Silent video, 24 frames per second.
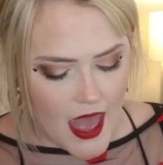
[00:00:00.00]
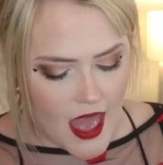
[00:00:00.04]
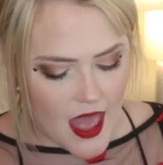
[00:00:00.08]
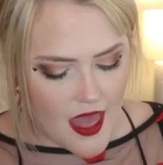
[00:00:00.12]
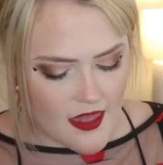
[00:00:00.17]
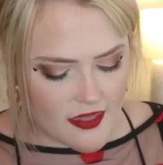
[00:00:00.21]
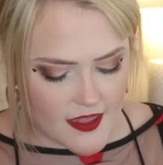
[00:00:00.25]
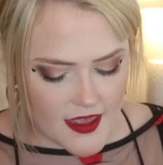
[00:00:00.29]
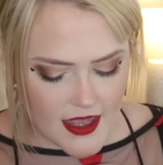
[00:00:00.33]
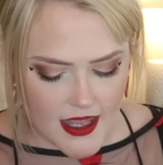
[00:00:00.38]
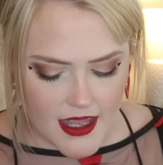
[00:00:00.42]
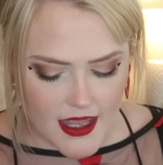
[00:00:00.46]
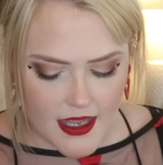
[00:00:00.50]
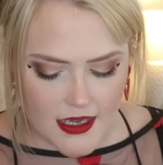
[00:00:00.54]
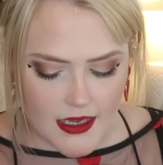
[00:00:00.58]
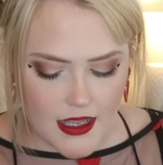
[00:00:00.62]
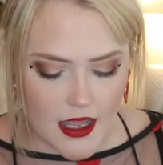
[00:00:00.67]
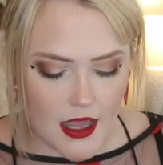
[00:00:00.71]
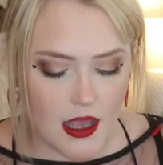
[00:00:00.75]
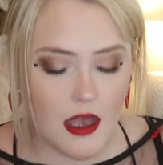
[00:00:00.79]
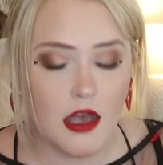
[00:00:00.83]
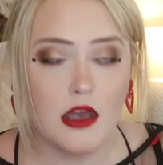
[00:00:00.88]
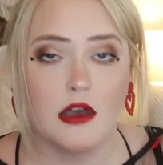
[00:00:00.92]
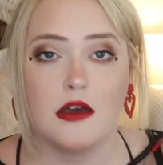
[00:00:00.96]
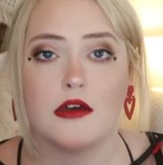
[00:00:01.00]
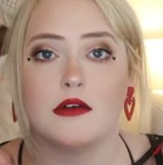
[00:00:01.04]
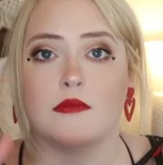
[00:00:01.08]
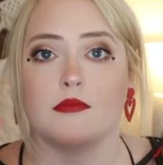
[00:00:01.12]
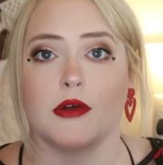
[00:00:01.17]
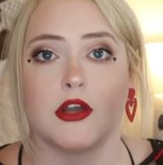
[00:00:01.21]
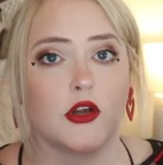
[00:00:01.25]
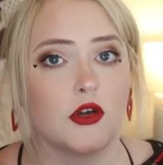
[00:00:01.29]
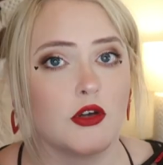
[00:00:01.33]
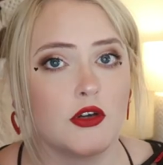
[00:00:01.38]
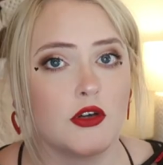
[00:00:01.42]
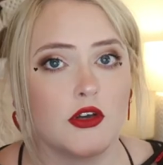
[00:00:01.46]
And then
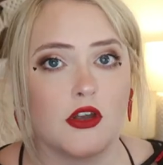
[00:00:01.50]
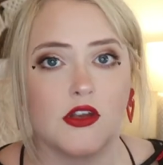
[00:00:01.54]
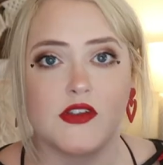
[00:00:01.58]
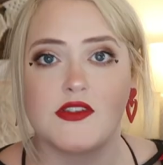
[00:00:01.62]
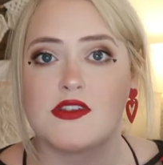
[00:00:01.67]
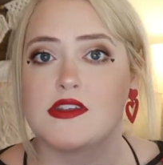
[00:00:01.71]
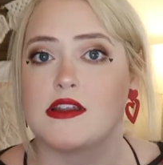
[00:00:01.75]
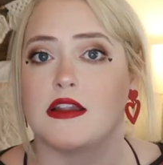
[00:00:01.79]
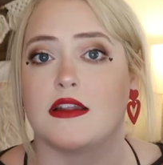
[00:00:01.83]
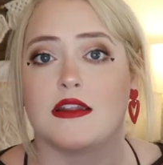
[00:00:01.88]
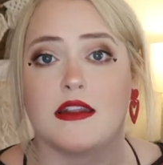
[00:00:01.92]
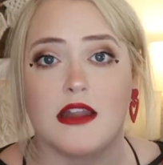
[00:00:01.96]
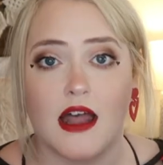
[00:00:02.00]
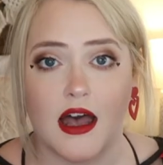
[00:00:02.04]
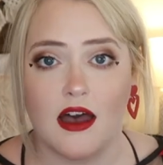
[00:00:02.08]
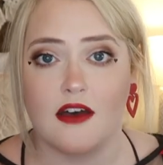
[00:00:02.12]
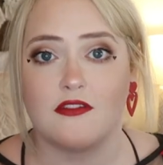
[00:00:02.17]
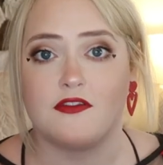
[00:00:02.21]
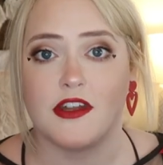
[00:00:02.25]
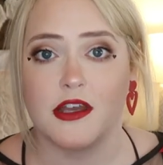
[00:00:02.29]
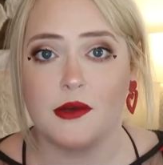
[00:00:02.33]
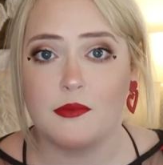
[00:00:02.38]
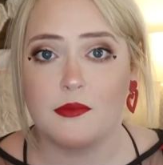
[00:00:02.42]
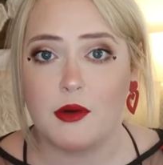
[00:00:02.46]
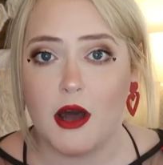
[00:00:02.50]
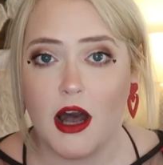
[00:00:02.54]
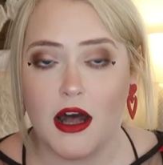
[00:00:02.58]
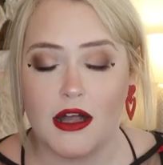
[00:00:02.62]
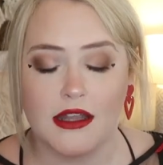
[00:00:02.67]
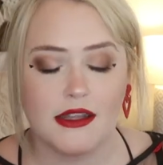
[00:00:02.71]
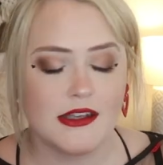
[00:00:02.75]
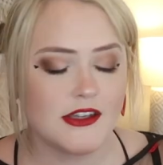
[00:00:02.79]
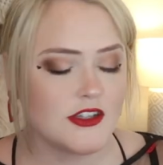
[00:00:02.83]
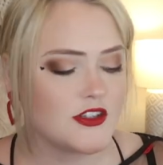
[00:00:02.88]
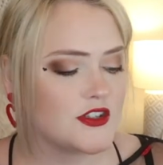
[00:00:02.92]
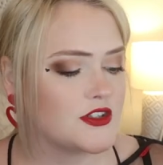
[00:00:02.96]
my girls love nail
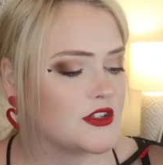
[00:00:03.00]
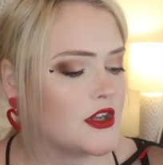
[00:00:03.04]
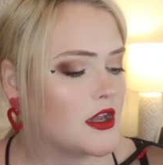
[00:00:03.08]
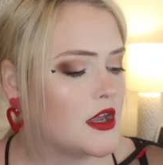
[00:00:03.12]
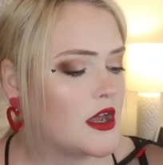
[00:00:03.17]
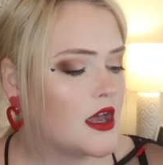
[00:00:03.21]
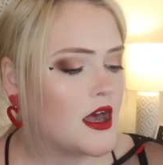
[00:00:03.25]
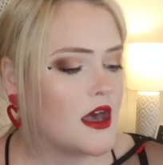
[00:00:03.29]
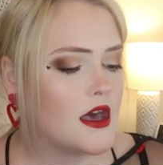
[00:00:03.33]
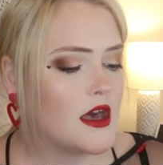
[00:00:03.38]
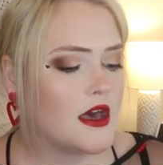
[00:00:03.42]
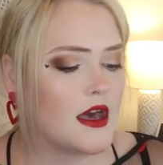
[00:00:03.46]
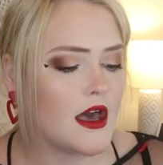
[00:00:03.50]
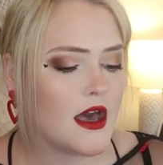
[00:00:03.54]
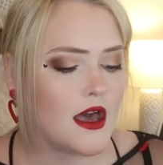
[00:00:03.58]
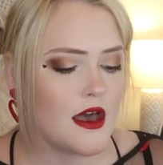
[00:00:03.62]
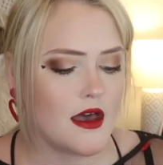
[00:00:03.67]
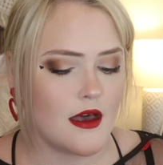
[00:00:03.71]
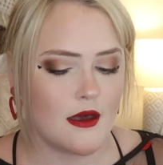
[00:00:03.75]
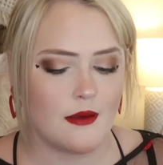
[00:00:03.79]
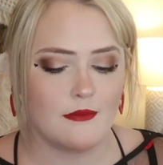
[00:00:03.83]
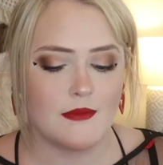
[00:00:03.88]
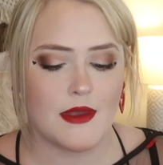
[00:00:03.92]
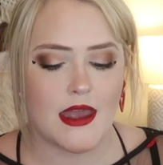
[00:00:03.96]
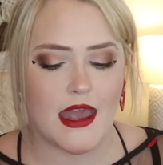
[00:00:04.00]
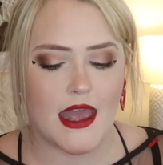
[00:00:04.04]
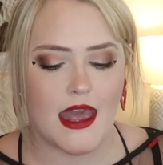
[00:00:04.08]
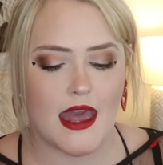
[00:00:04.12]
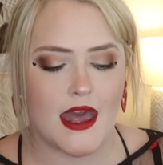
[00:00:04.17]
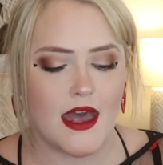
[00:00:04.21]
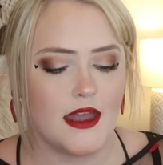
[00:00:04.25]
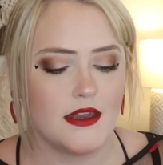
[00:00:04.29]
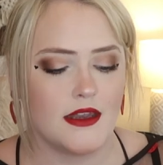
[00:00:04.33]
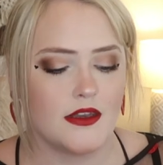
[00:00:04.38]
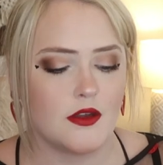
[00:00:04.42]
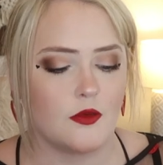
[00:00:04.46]
polish,
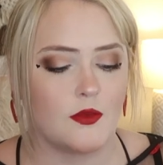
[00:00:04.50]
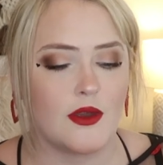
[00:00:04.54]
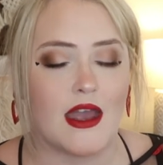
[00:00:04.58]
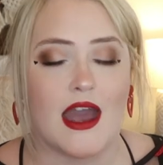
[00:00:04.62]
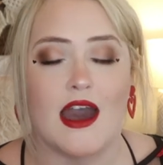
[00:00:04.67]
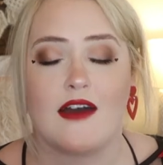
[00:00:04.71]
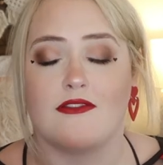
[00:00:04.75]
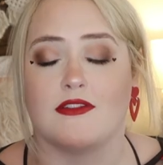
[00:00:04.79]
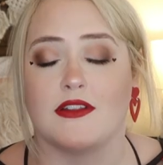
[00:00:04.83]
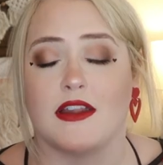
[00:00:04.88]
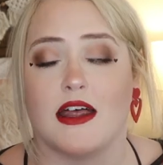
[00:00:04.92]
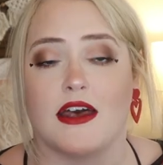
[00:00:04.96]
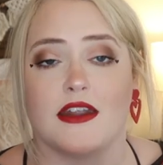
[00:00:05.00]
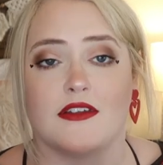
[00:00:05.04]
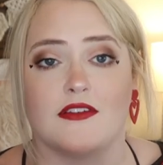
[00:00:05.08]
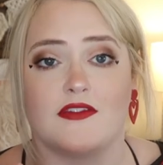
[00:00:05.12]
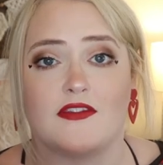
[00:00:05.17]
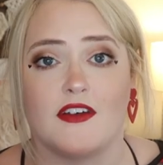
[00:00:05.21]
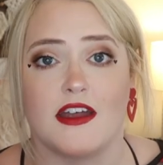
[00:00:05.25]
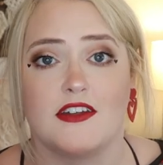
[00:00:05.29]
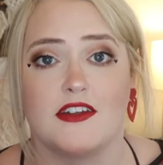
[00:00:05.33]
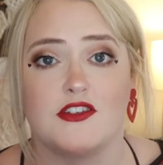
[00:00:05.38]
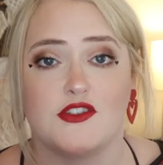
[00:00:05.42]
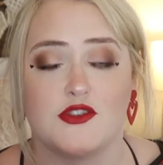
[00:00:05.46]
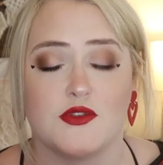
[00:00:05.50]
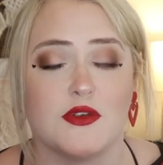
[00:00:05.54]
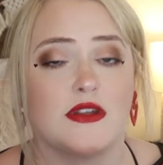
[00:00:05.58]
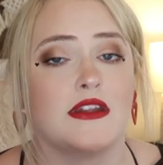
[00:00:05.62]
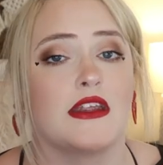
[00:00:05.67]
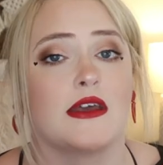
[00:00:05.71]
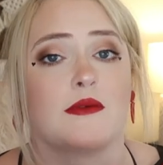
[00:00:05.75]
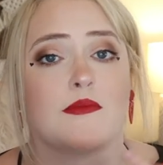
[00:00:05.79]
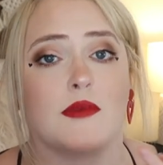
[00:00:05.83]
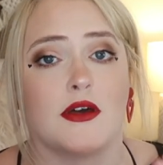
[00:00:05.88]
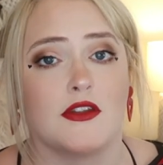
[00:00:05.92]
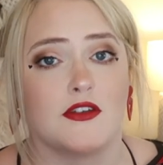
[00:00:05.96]
and we have a lot of fun doing
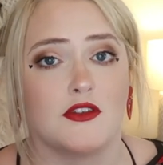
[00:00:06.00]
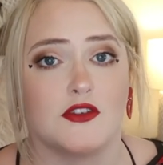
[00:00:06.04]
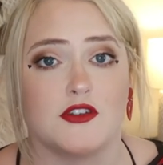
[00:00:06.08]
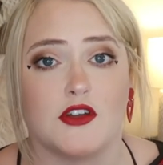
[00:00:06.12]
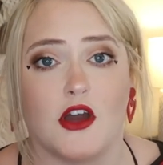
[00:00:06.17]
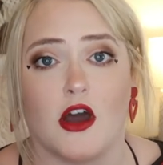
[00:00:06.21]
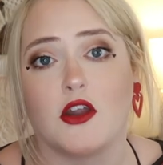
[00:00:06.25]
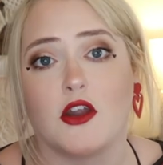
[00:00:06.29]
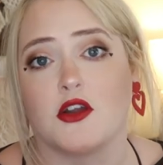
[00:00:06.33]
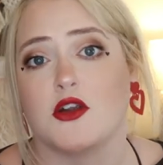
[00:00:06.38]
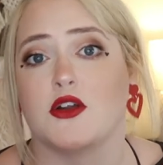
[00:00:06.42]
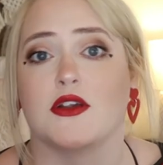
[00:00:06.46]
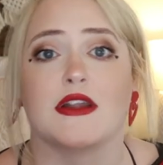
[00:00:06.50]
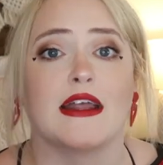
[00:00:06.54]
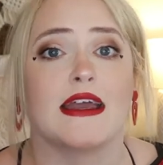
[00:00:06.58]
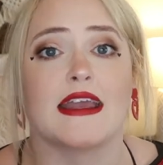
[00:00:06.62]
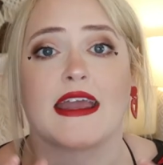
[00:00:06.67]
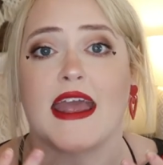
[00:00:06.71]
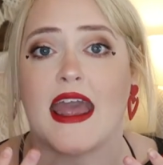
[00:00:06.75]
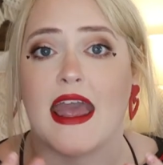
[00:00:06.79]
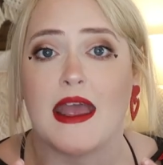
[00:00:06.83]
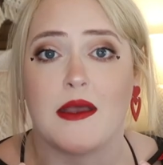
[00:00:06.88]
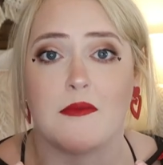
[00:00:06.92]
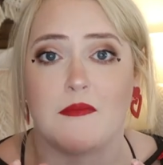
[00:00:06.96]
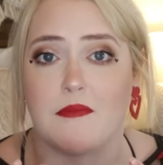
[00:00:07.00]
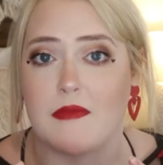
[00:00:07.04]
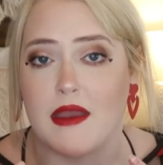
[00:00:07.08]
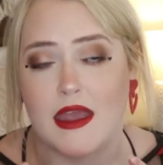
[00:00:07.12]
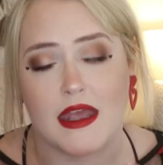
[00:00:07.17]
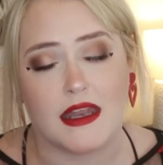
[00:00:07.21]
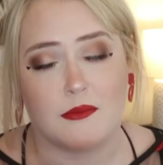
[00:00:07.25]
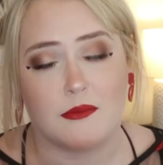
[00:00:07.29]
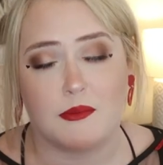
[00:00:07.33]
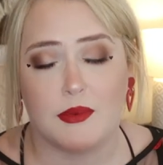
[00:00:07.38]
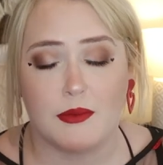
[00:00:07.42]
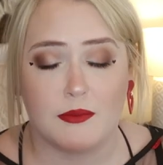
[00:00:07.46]
like mother-daughter like
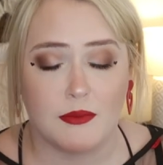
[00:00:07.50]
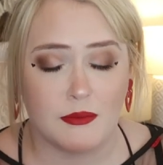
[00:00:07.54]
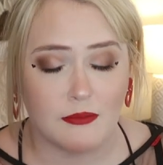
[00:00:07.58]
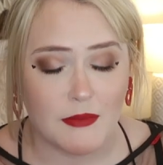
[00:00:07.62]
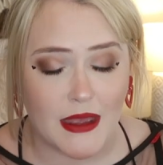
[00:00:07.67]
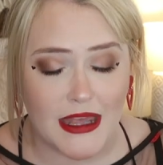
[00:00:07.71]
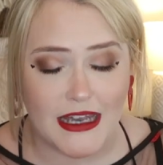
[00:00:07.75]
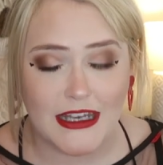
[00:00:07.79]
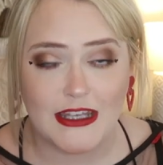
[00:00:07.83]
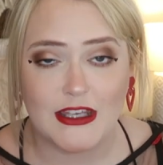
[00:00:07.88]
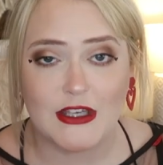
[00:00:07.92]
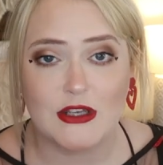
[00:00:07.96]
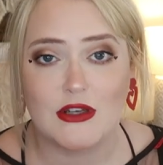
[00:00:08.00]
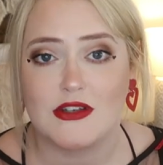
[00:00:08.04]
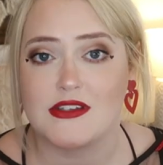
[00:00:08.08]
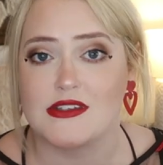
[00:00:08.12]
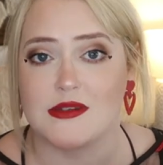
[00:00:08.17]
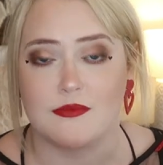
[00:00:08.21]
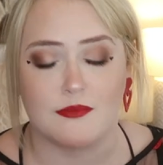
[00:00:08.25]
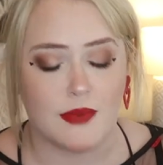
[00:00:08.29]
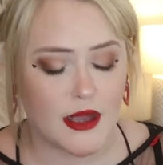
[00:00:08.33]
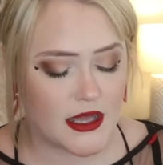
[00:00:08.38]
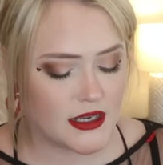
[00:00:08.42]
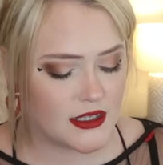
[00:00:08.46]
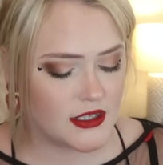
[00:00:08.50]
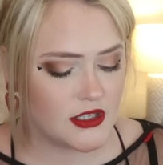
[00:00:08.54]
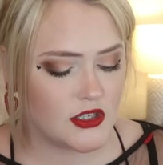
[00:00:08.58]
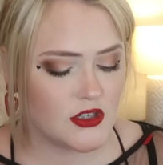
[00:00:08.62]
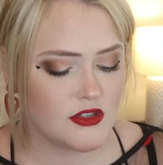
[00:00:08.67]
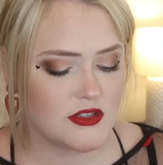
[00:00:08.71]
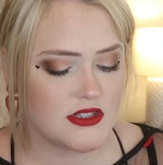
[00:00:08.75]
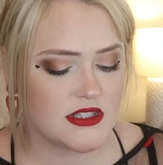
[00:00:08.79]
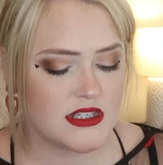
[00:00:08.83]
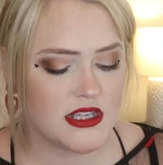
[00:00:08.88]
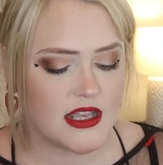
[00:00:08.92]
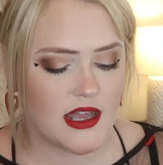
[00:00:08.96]
manicures and
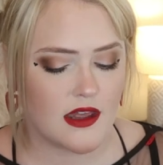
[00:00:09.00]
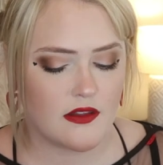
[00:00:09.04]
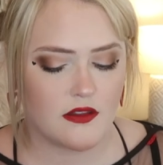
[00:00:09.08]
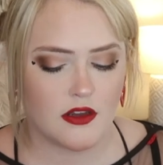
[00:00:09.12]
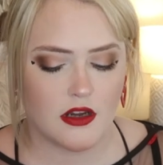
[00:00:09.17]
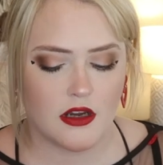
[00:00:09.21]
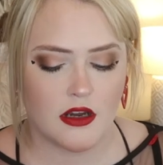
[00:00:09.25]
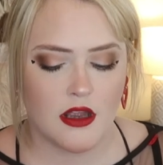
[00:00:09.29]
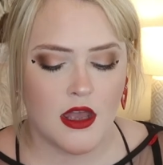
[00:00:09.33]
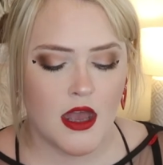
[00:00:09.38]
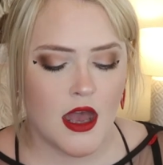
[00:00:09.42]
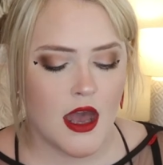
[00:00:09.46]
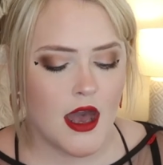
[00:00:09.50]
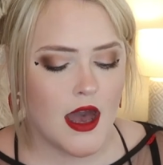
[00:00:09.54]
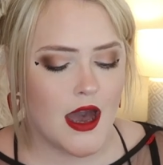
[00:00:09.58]
pedicures together.